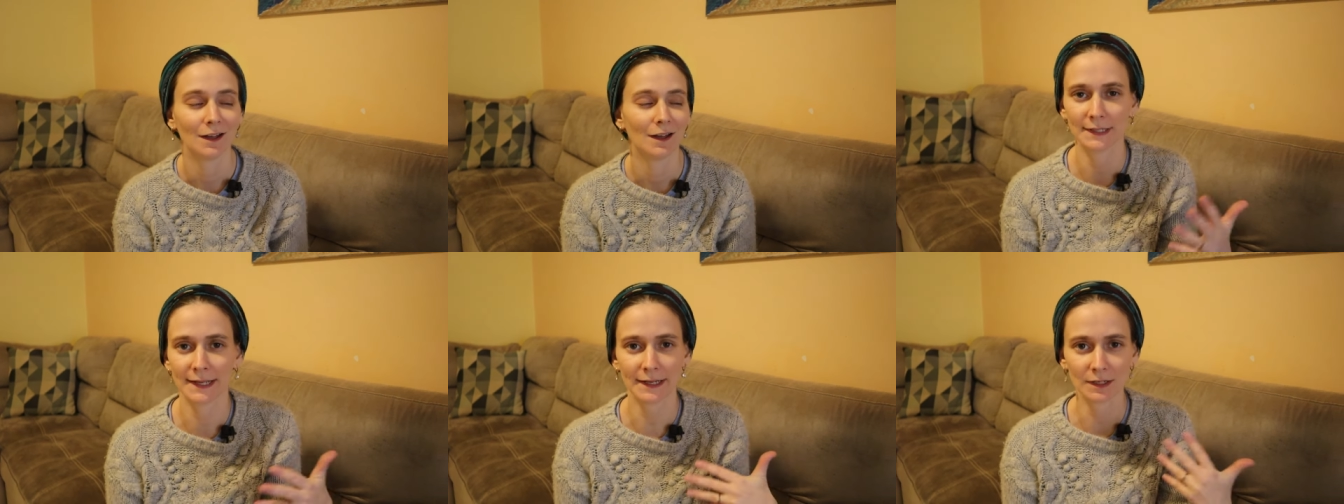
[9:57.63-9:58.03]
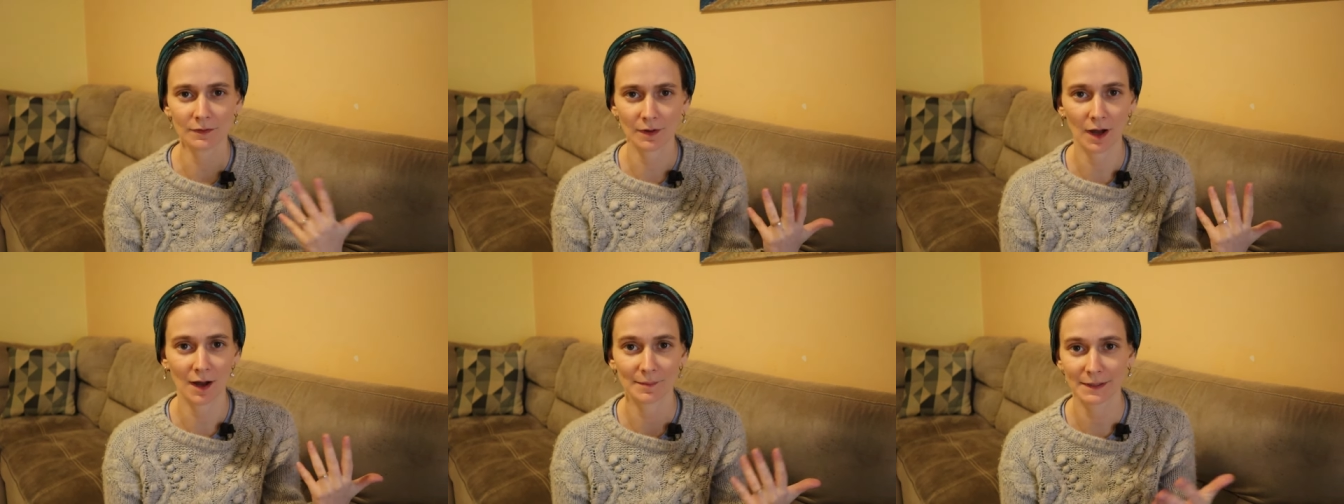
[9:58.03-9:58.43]

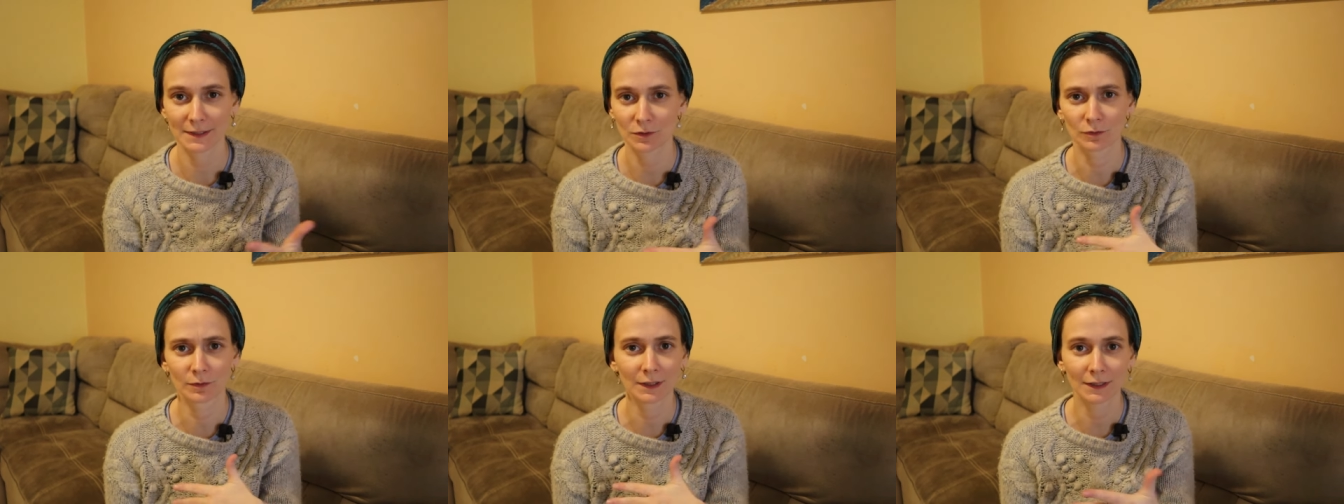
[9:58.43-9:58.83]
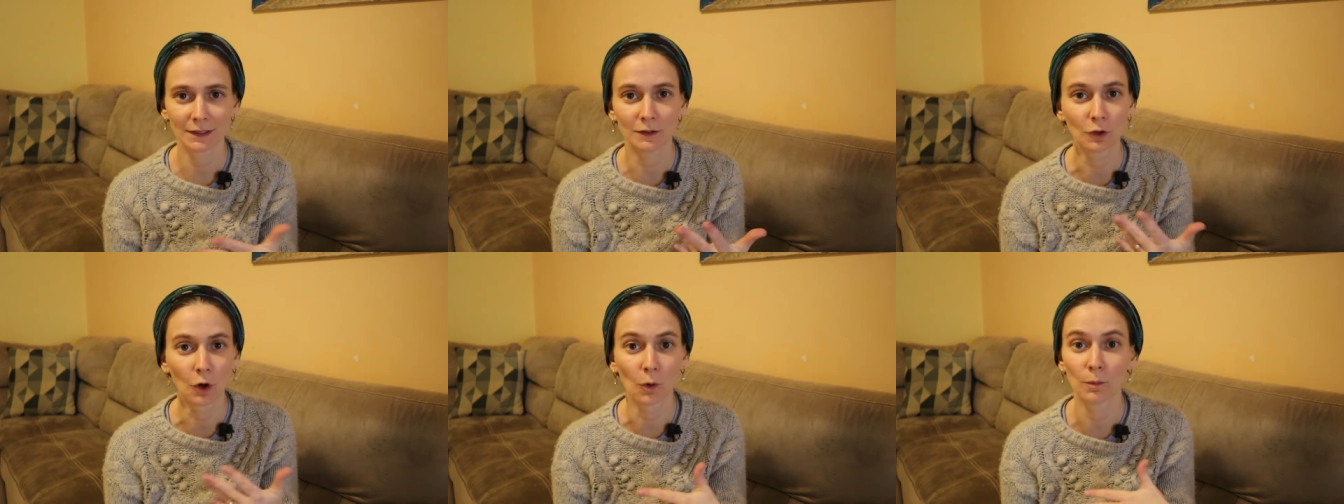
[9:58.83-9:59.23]
Negative comments
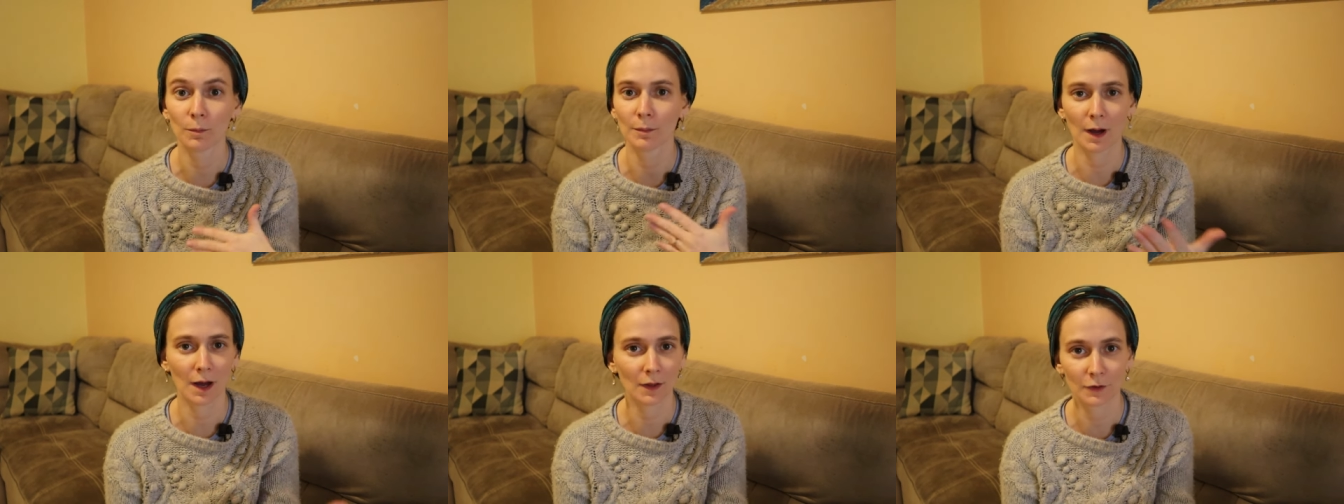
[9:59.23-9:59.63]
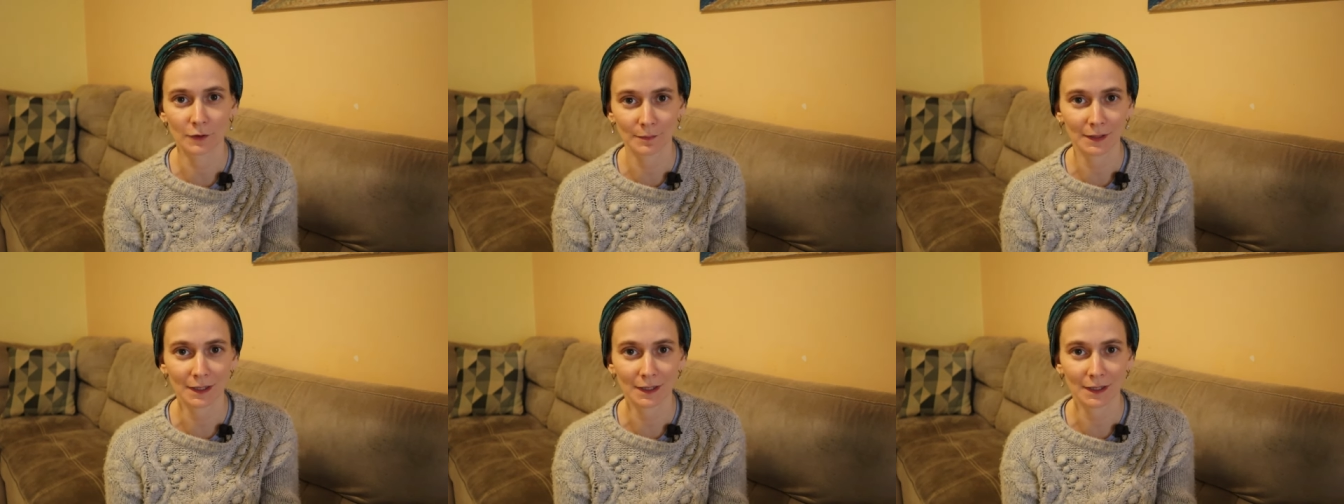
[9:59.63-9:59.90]
really don't bother